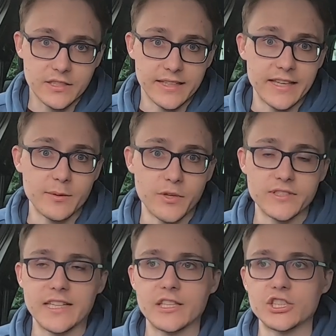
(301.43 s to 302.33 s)
going to get the
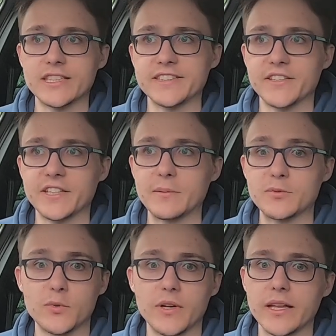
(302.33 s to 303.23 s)
most out of the GTI
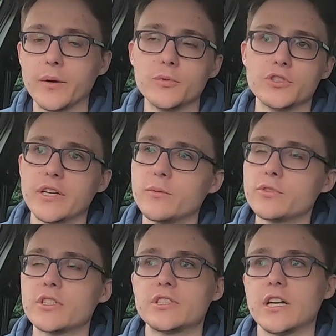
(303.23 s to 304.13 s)
Clubsport, and it
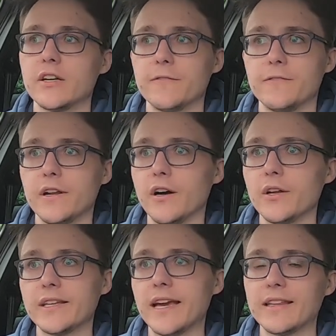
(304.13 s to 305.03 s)
was a ton of fun.
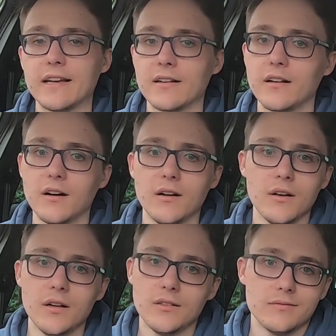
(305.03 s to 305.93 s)
I'd get in that car
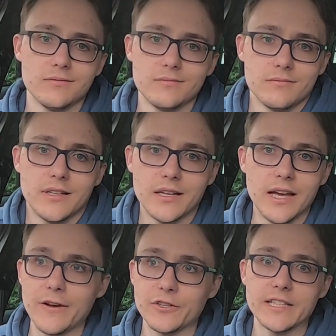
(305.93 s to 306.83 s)

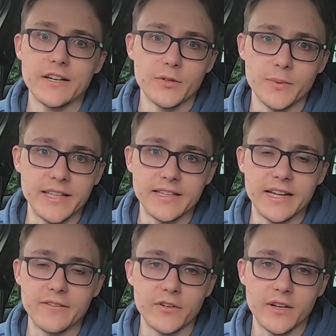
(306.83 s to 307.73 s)
every day of the week and
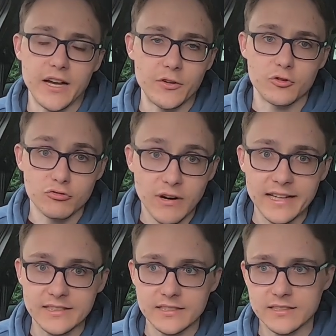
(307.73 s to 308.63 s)
have a
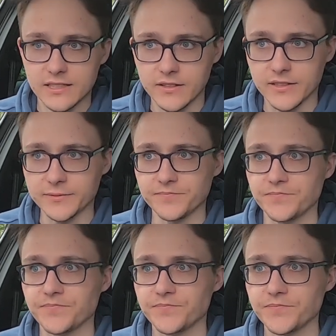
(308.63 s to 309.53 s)
great time.
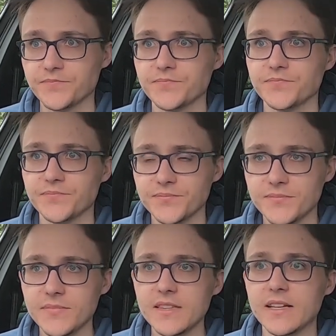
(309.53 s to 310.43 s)

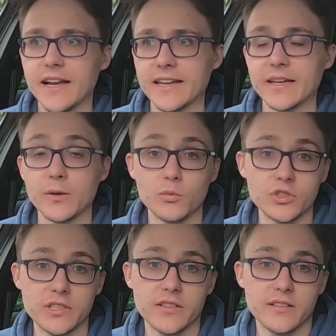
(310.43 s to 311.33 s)
And it
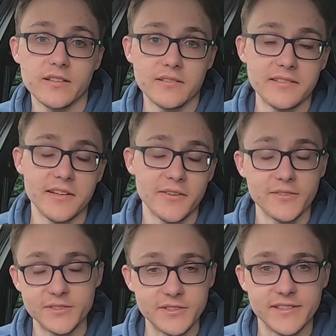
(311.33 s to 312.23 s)
was you know, it
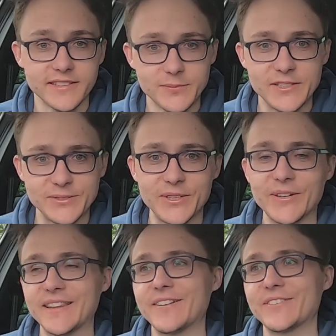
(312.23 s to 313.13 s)
was a special
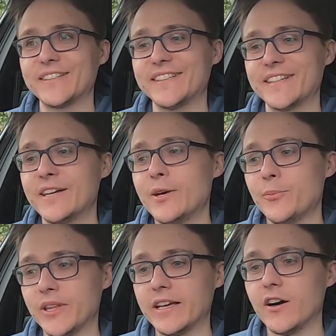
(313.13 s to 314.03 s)
car in that regard.
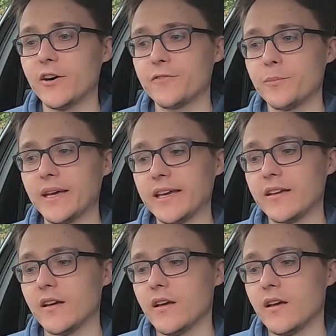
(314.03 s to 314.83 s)
But the R for me,